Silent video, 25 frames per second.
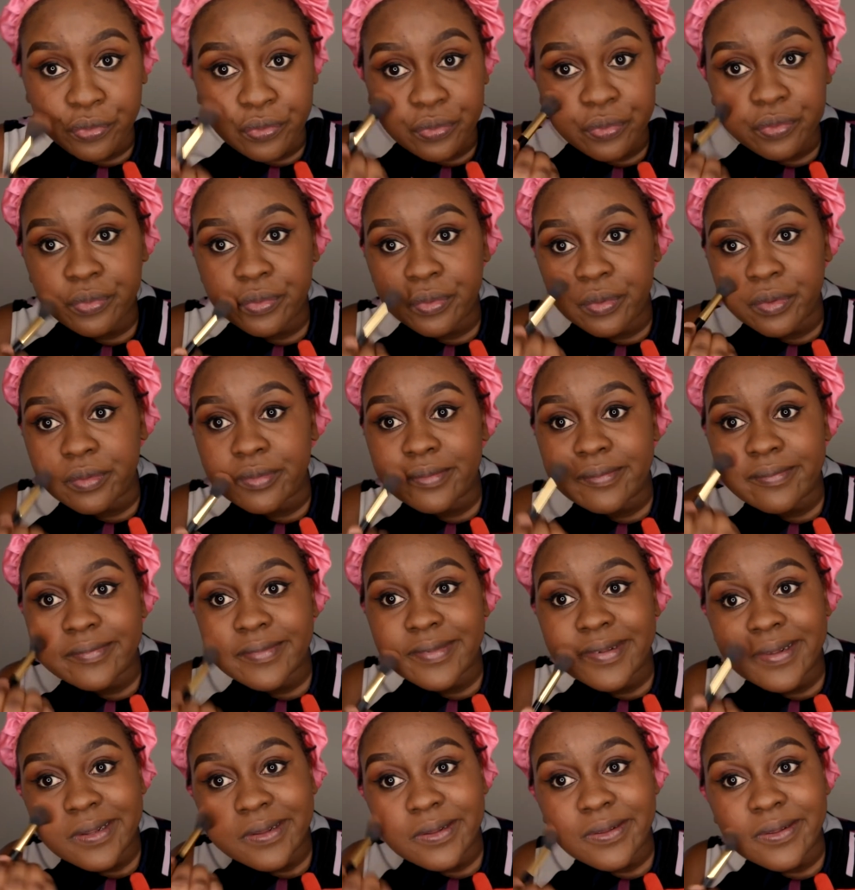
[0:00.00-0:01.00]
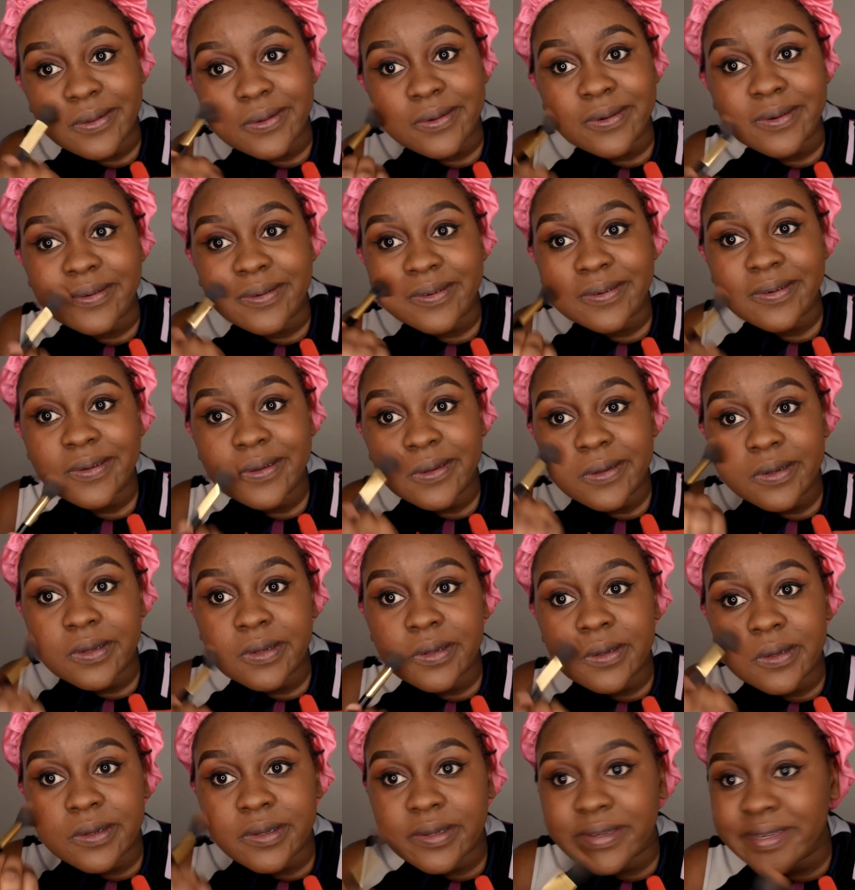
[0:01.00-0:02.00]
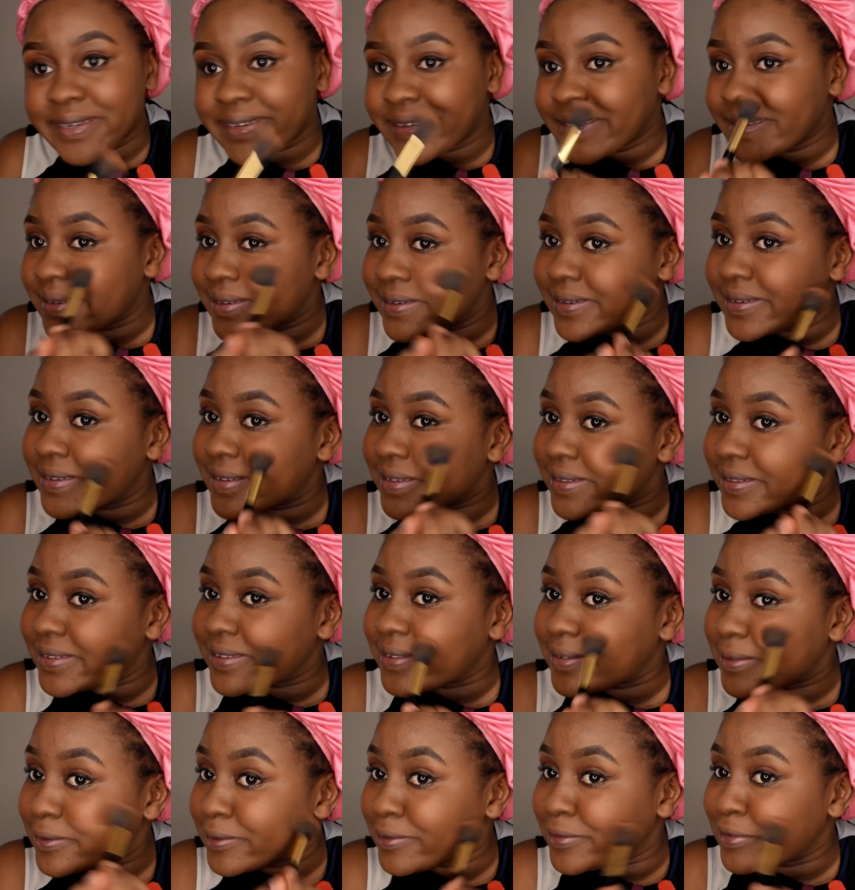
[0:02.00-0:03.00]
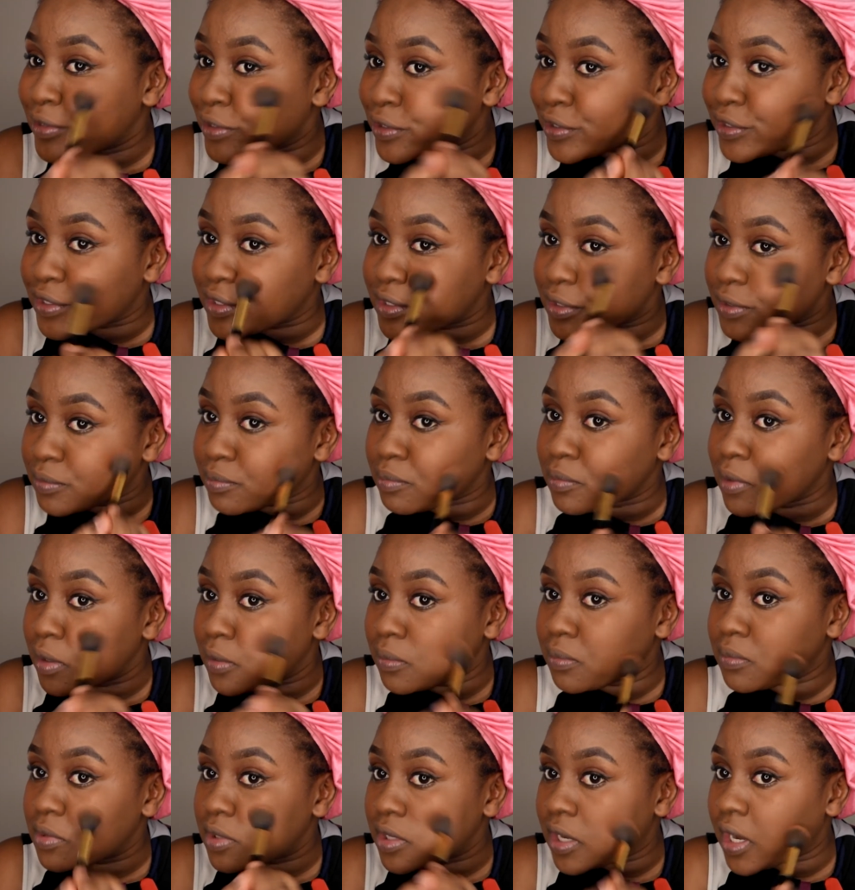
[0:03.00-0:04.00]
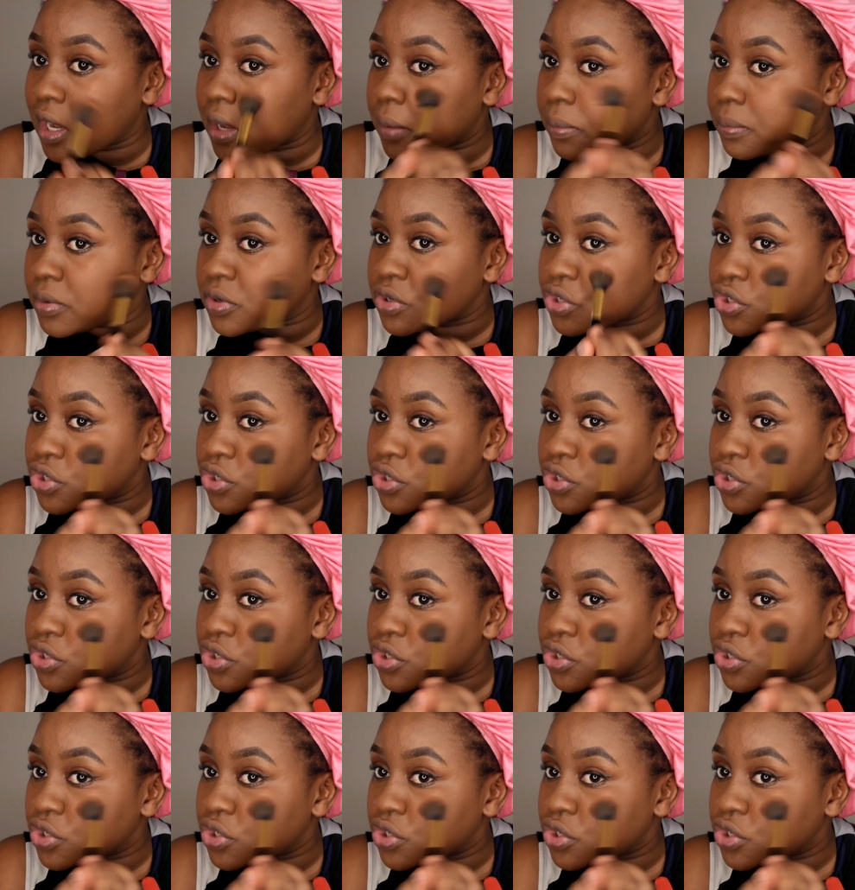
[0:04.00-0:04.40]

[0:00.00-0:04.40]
peachy finish, like a little bit of peachy pinkish.